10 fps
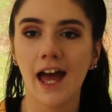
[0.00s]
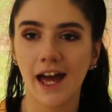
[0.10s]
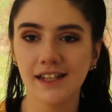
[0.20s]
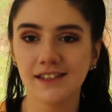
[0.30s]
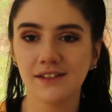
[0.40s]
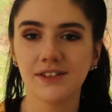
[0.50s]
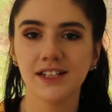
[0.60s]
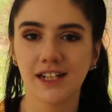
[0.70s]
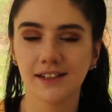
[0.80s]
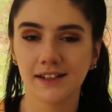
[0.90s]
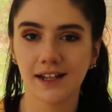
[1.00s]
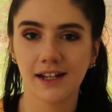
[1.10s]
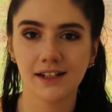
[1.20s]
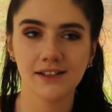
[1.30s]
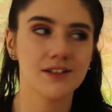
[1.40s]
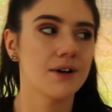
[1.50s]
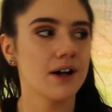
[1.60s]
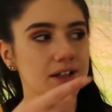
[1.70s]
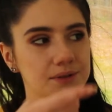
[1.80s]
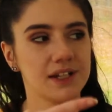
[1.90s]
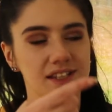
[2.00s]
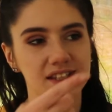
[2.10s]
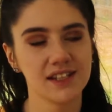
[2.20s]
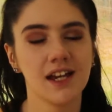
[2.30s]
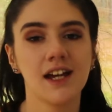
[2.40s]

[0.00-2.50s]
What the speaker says: heads of the dandelion, so all the ones